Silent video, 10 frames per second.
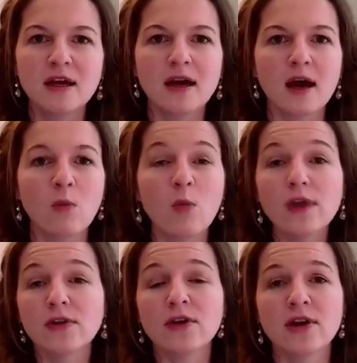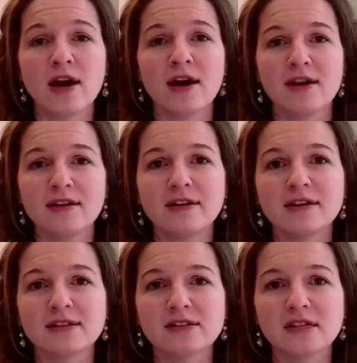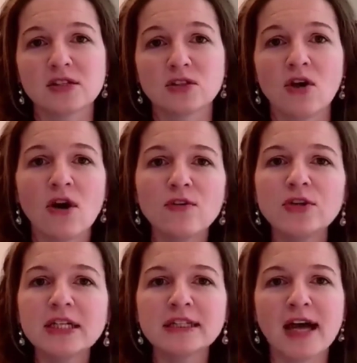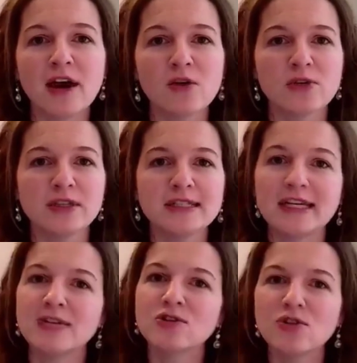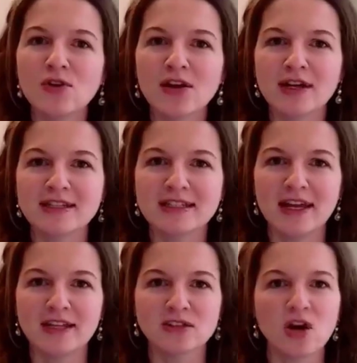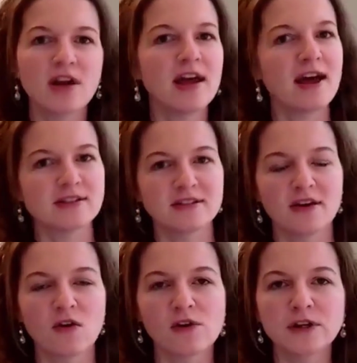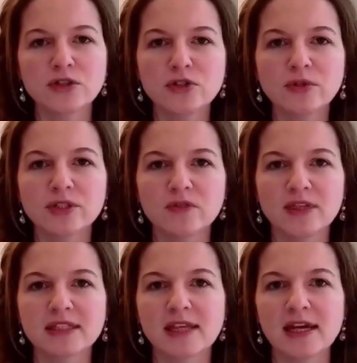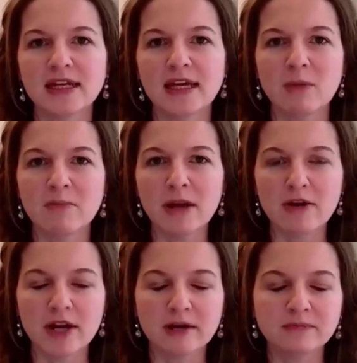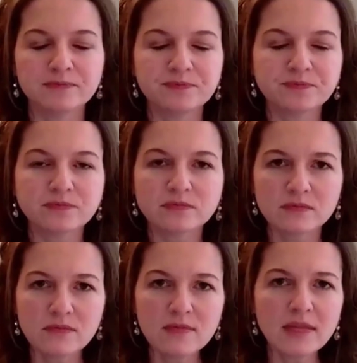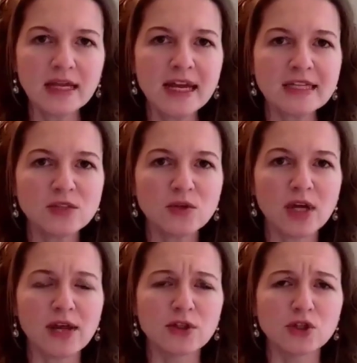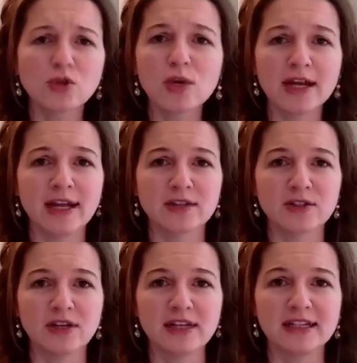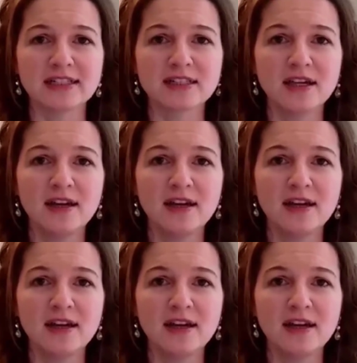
um, whether or not it's it's lawfully allowed to enter the United States on ESTA or on a tourist visa and get married. And so the, the short answer is